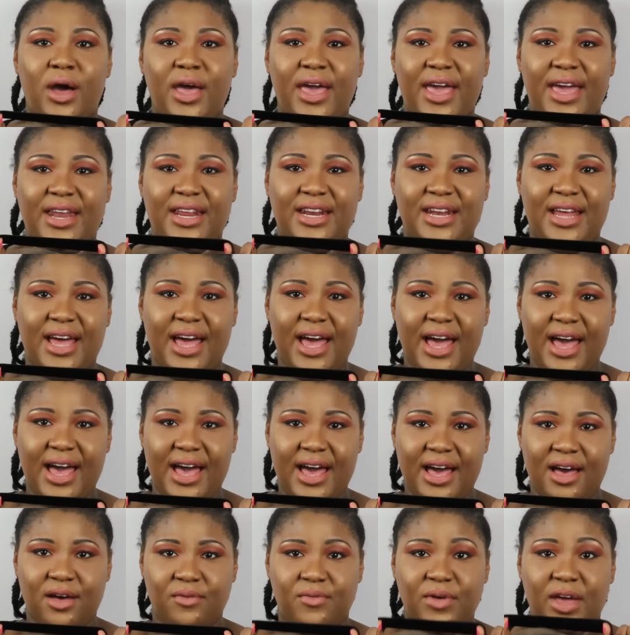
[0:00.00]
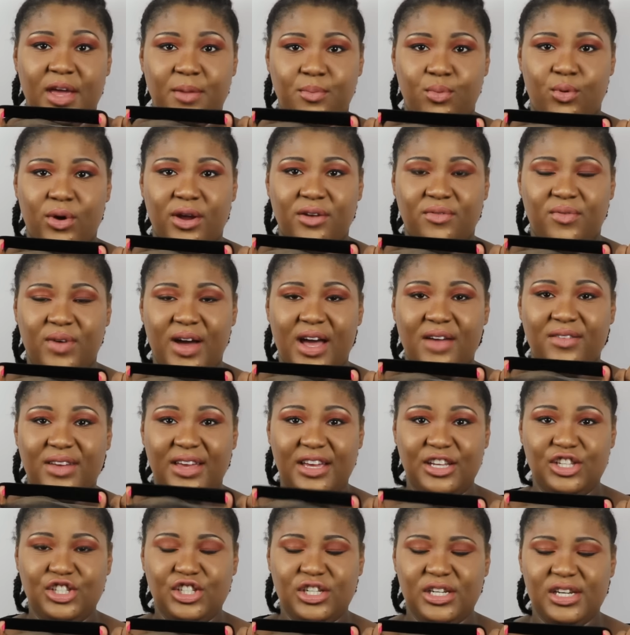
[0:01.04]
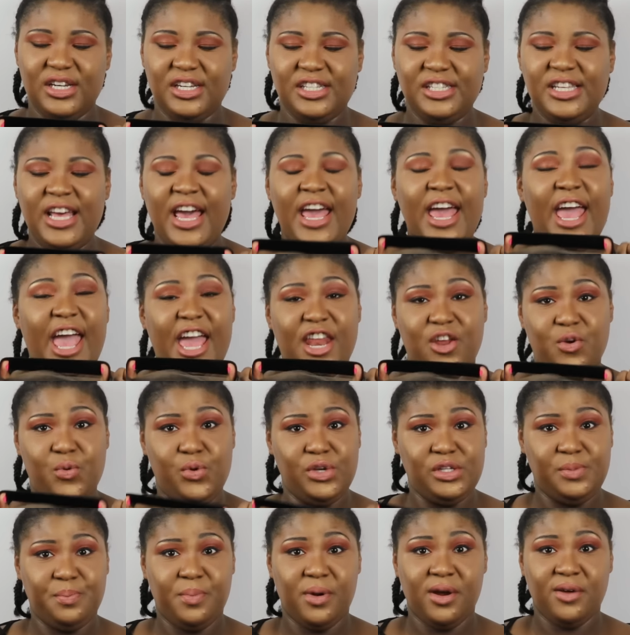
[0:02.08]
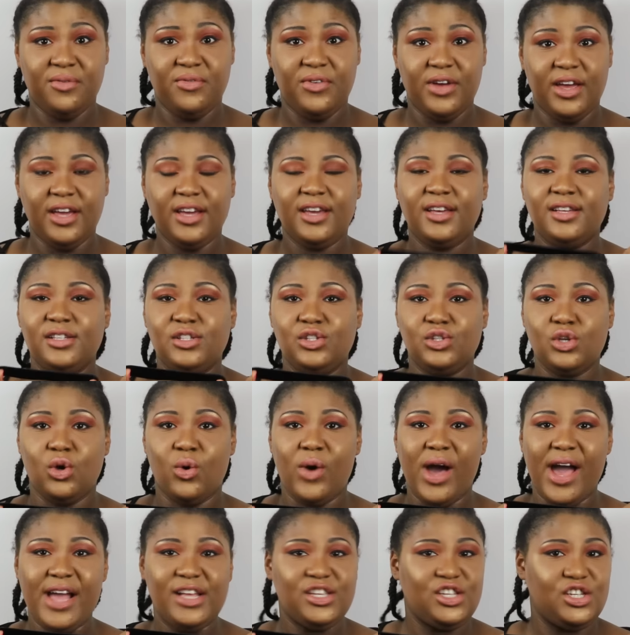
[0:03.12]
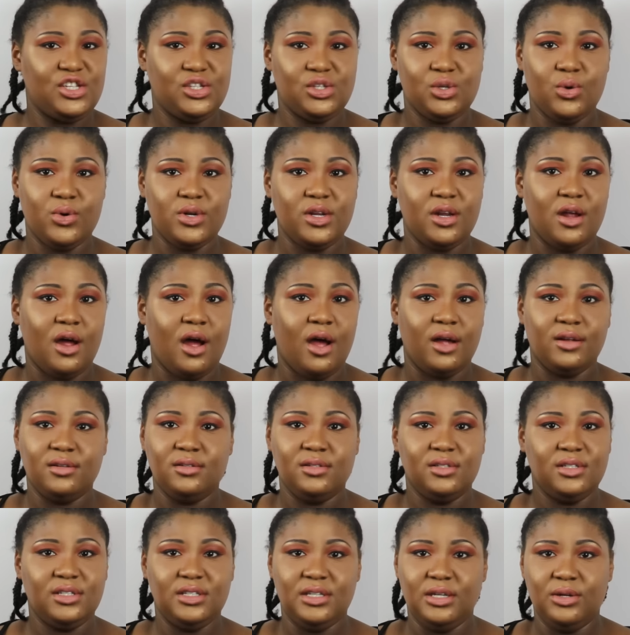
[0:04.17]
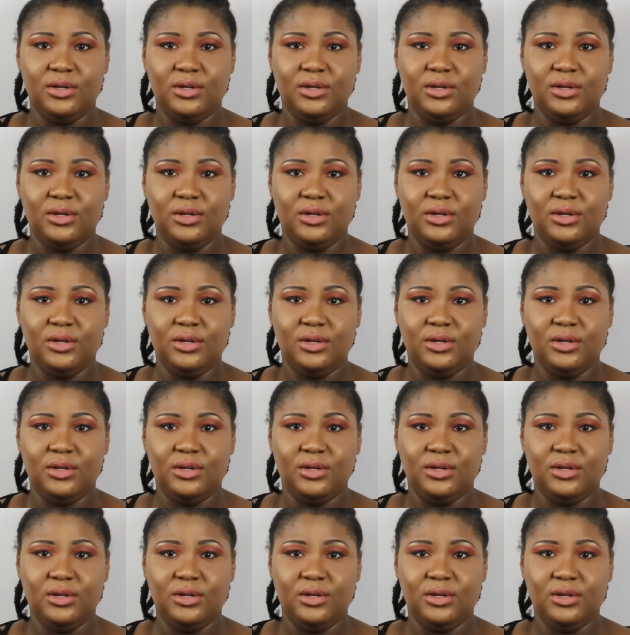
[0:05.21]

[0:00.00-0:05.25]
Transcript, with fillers: Eight and a half, eight point five inches, and it was perfect. So I just sewed it on.